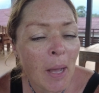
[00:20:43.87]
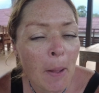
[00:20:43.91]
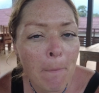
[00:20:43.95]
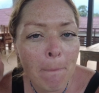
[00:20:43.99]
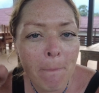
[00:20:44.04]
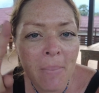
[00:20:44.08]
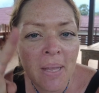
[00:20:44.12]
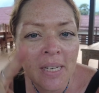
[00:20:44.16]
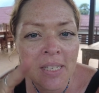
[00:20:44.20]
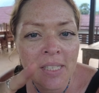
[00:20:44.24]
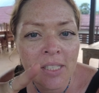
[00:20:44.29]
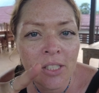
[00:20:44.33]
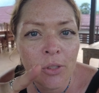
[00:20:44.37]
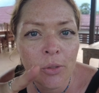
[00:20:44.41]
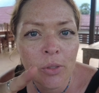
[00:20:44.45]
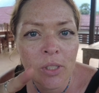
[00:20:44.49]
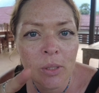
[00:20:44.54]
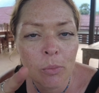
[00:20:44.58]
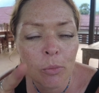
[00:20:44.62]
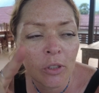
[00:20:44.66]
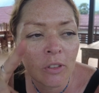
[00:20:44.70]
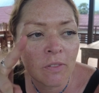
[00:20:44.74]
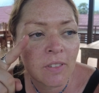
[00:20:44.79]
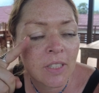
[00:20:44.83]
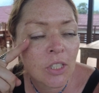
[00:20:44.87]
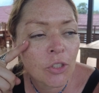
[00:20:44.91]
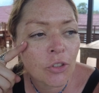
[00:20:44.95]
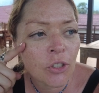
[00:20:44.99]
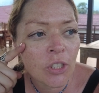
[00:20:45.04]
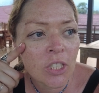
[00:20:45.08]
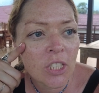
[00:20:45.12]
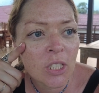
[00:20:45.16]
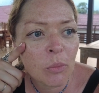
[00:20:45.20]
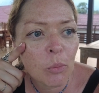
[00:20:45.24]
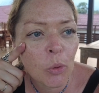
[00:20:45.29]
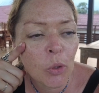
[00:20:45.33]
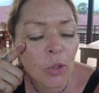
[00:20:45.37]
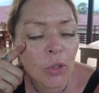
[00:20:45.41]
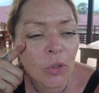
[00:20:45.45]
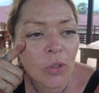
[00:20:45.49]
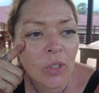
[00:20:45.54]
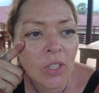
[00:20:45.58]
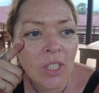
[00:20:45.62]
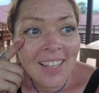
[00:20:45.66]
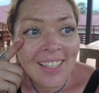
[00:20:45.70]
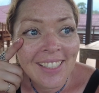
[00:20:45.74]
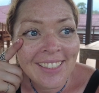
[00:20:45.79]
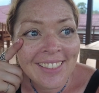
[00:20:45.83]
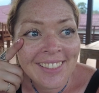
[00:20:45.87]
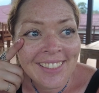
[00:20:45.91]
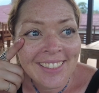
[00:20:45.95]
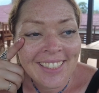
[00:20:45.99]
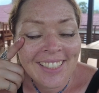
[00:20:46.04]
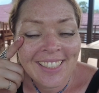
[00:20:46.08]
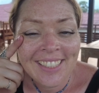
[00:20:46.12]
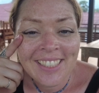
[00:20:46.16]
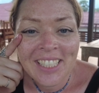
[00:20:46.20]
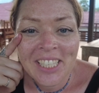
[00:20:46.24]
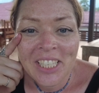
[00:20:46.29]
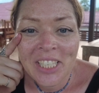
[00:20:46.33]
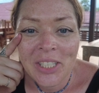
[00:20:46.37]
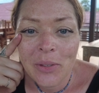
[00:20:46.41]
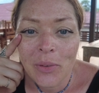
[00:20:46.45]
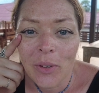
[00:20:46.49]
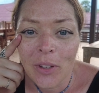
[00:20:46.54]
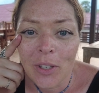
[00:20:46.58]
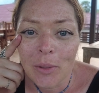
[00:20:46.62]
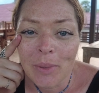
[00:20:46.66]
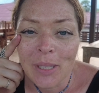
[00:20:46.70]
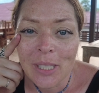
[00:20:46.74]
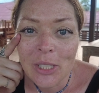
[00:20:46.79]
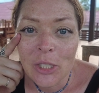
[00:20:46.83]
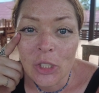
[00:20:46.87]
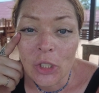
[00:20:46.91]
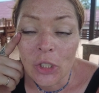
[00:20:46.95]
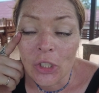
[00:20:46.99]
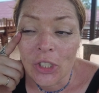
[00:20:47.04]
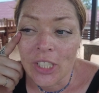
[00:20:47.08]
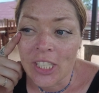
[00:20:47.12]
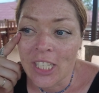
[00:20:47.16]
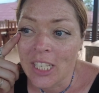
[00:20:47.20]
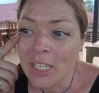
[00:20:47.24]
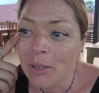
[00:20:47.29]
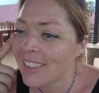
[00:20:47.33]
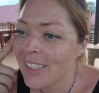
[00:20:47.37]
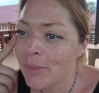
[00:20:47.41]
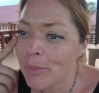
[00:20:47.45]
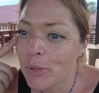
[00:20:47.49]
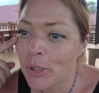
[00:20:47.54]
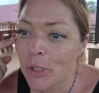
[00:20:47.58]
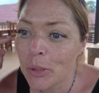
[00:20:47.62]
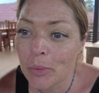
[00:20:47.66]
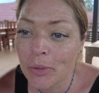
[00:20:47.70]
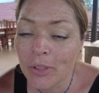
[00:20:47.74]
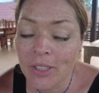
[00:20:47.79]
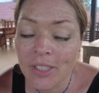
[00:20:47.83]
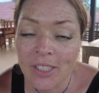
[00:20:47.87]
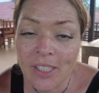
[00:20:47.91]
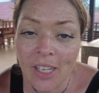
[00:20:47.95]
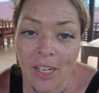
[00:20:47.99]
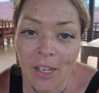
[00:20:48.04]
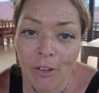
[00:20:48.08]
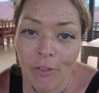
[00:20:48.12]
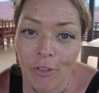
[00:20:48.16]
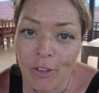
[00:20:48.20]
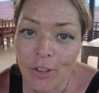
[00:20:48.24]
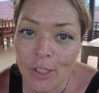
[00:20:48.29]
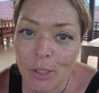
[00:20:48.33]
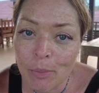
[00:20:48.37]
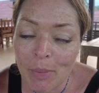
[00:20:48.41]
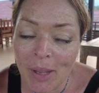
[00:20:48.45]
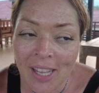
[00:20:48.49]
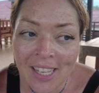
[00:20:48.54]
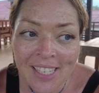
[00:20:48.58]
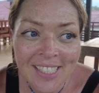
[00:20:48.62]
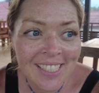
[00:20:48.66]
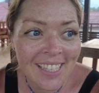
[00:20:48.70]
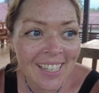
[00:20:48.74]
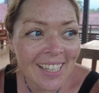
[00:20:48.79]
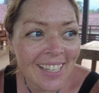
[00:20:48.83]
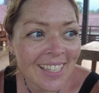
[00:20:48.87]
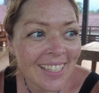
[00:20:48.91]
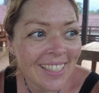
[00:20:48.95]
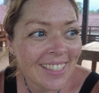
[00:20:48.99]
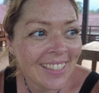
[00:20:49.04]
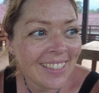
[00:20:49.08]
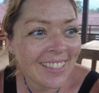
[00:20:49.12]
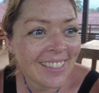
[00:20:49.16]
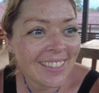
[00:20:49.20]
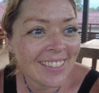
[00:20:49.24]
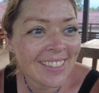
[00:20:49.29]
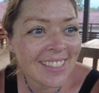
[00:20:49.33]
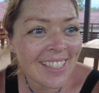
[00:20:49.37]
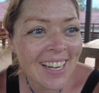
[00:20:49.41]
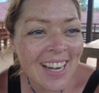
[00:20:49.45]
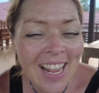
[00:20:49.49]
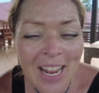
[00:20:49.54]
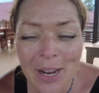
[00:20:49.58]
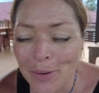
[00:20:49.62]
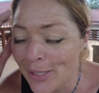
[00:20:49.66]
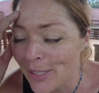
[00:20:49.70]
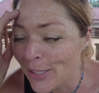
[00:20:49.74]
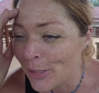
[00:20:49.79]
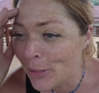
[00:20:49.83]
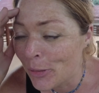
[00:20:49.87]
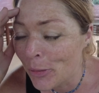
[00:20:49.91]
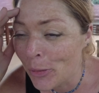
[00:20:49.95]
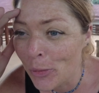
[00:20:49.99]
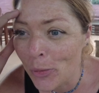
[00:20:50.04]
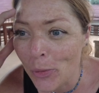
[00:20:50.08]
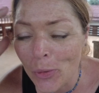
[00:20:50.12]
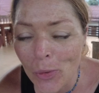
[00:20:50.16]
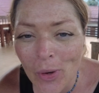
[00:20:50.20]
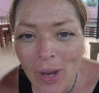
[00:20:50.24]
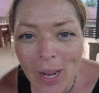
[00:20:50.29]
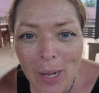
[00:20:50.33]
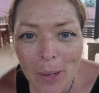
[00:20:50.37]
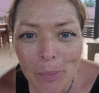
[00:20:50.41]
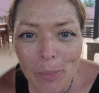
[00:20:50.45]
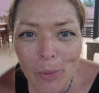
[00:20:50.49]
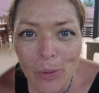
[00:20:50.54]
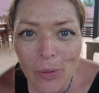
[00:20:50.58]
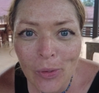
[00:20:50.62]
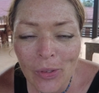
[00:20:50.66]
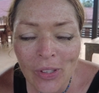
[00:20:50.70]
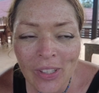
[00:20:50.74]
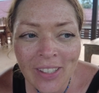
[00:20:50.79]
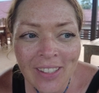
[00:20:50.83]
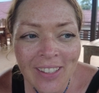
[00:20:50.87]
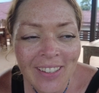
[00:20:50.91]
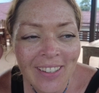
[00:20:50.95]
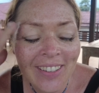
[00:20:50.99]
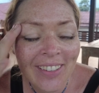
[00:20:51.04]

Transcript: I'm meant to do some more adventuring tomorrow and continue on my journey. I'm super excited for this pad thai. Today was incredible.